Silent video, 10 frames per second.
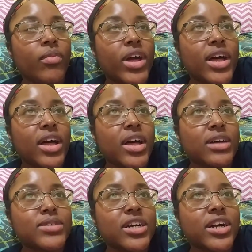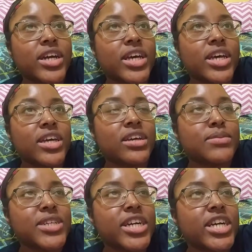I'm sorry. I'm
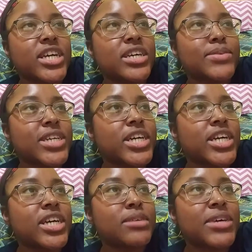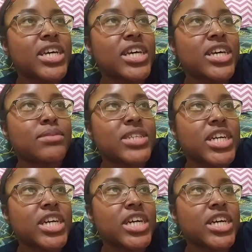sorry. I'm sorry. Oh my god. I'm
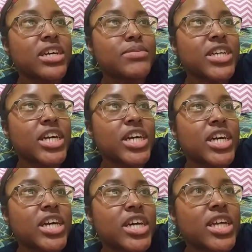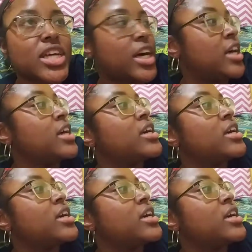sorry. I'm sorry. Okay.